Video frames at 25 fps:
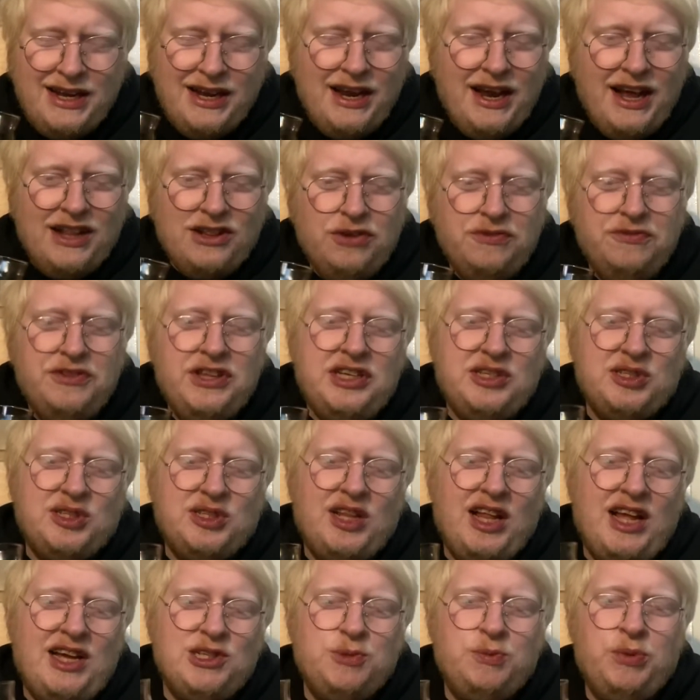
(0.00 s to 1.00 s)
I love this
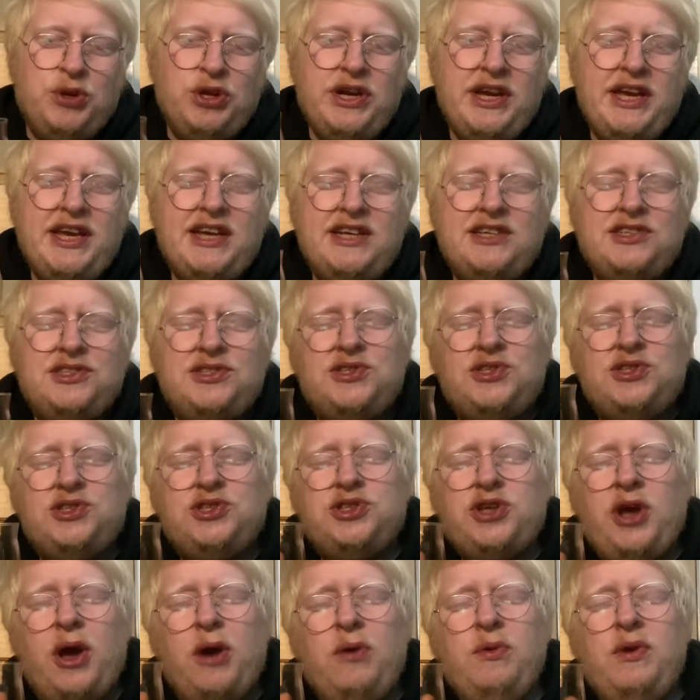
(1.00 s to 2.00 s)
glass, but it is
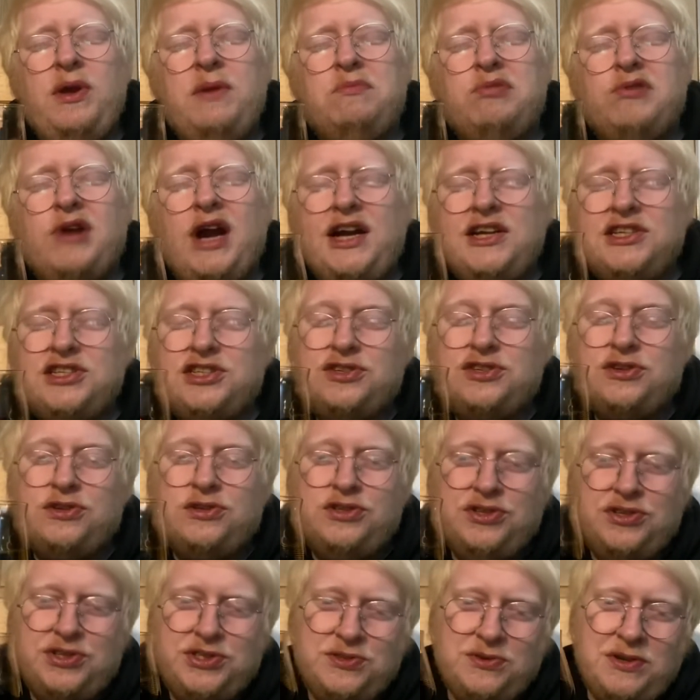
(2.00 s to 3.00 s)
so impractical
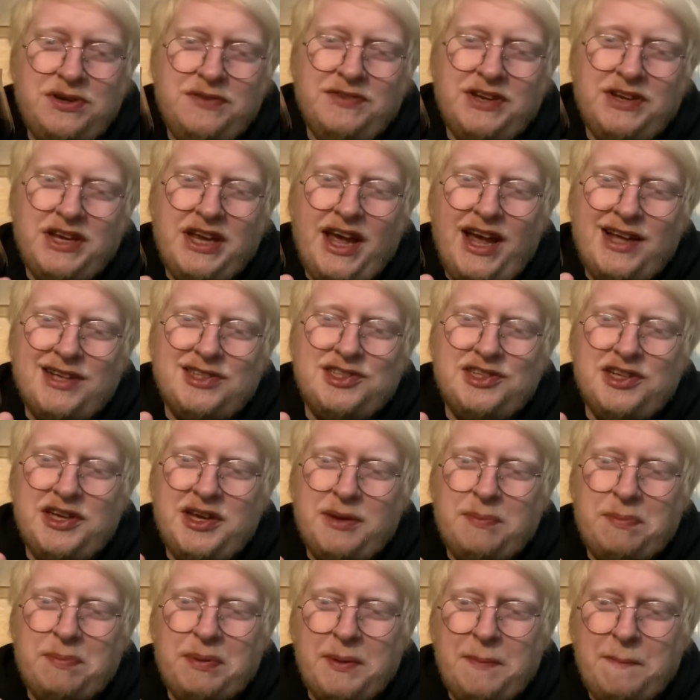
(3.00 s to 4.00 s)
just to even get a
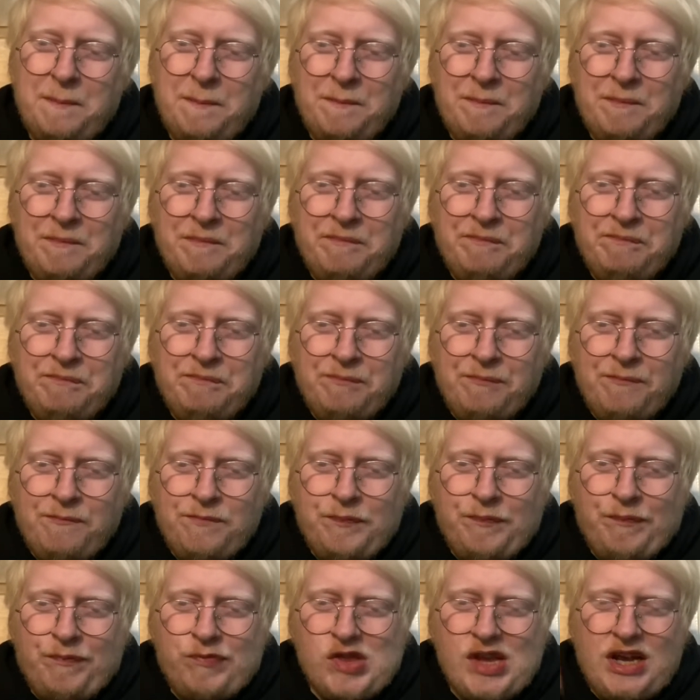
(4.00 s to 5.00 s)
sip.
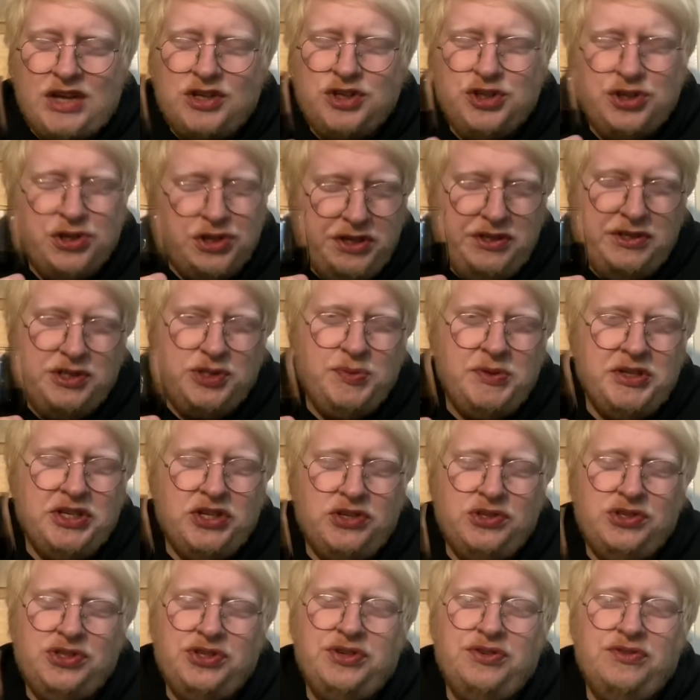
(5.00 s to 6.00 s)
I should have used my
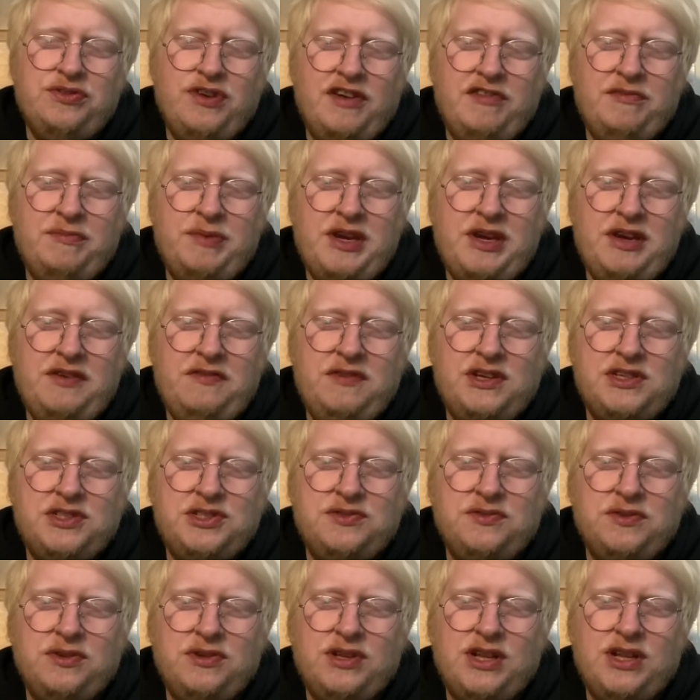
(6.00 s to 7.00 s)
London Craft Beer
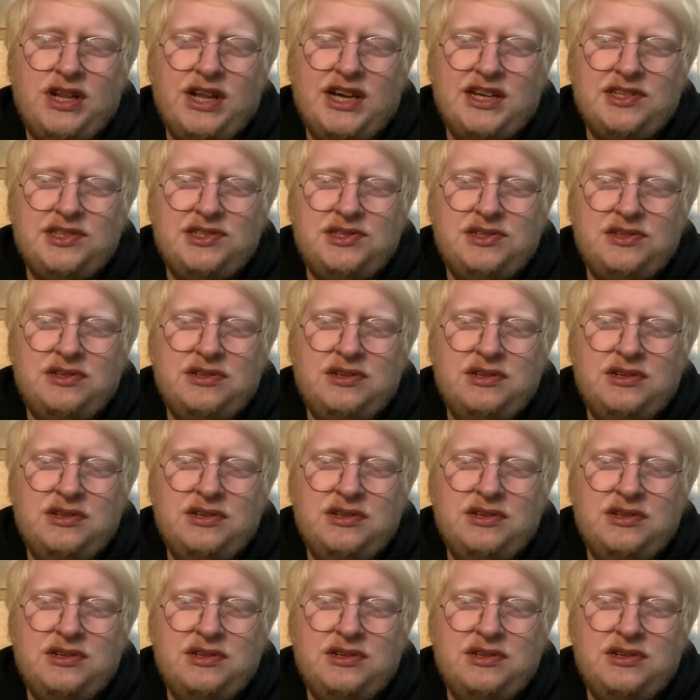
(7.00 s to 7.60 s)
Festival glass.